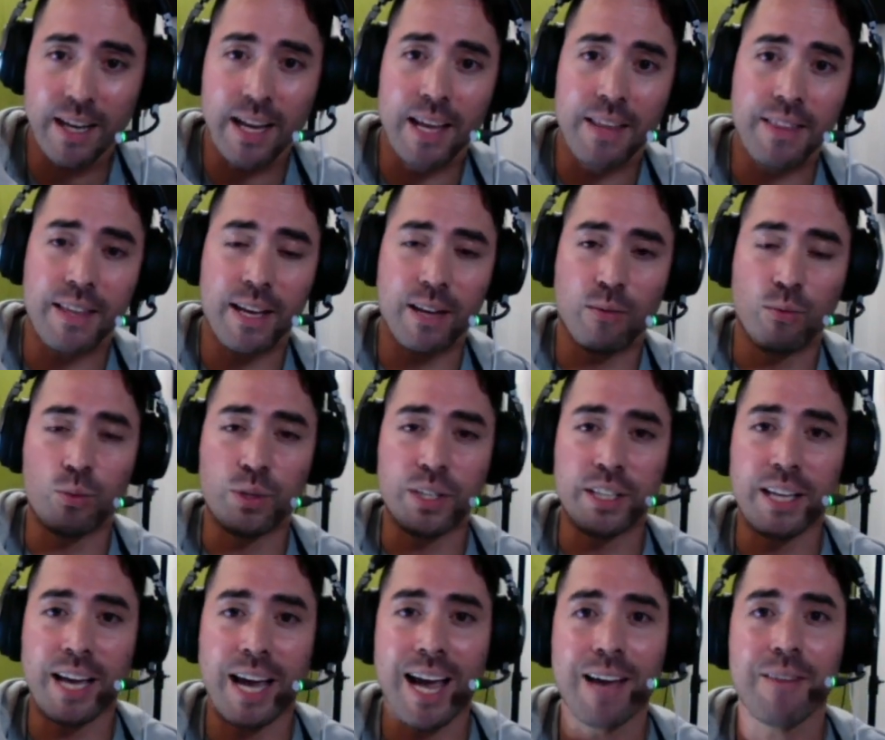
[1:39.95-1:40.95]
and that
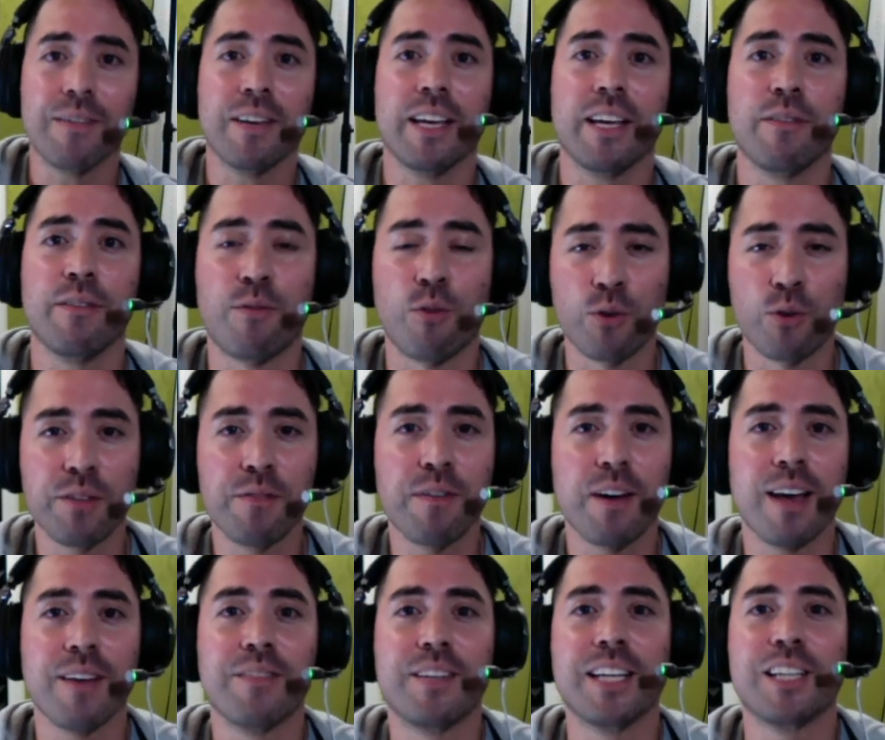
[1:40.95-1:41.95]
we have a
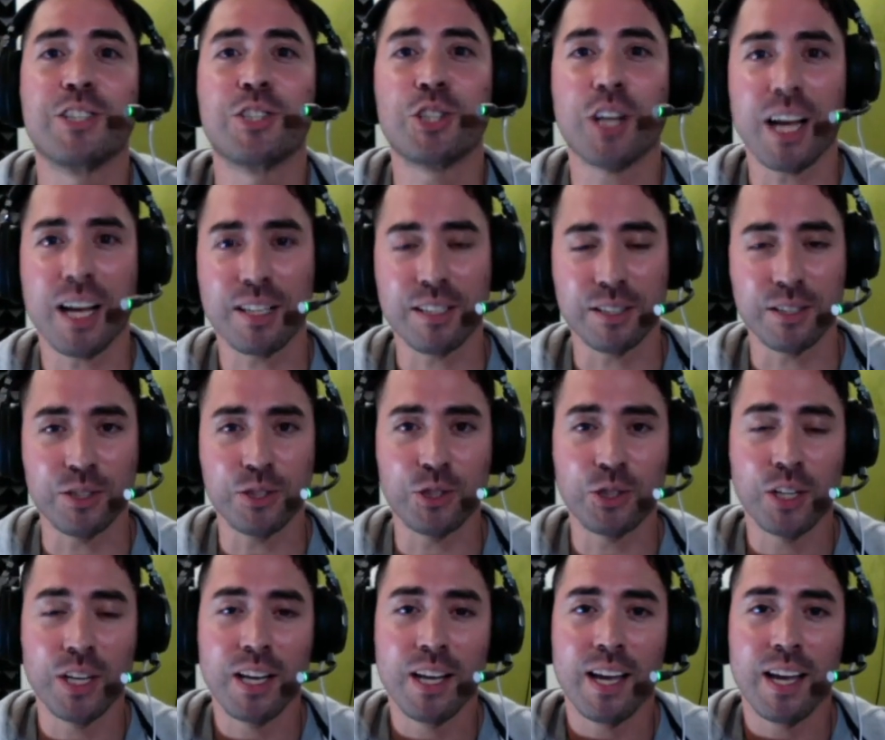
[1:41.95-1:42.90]
forty-five day challenge